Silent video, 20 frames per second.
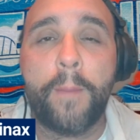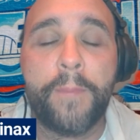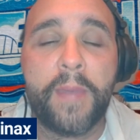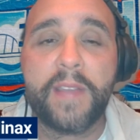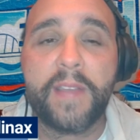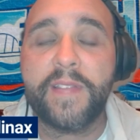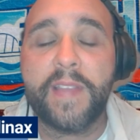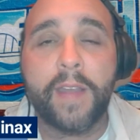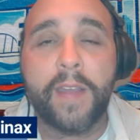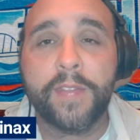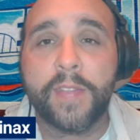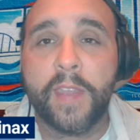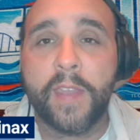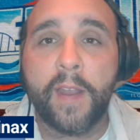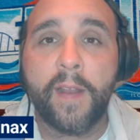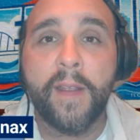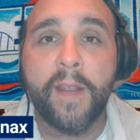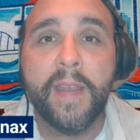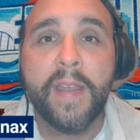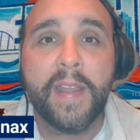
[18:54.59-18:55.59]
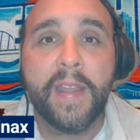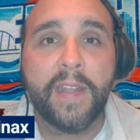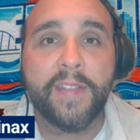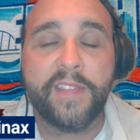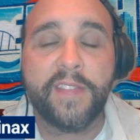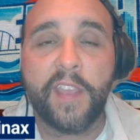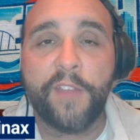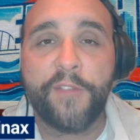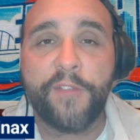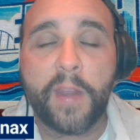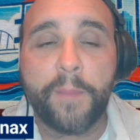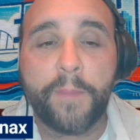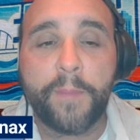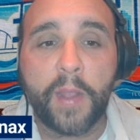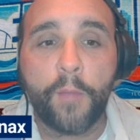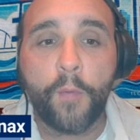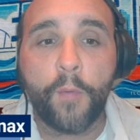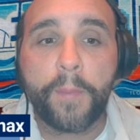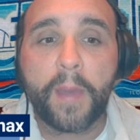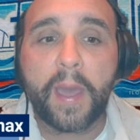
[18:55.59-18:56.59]
picks out there and see if
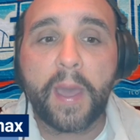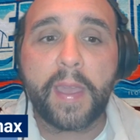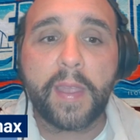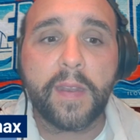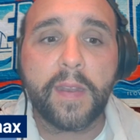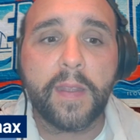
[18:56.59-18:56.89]
anybody will bite.